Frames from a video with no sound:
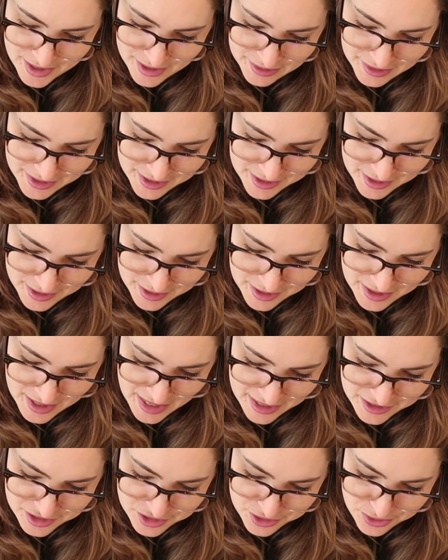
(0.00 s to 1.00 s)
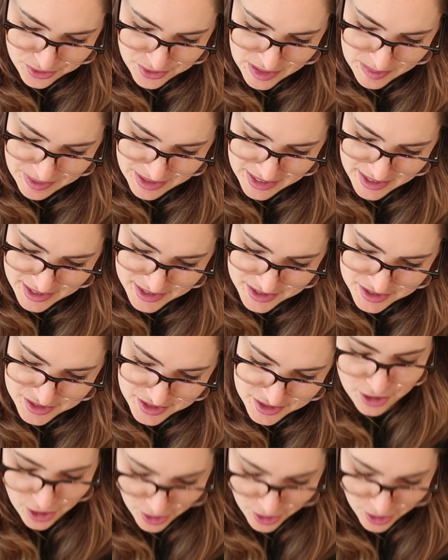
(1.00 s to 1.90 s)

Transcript: like a category page.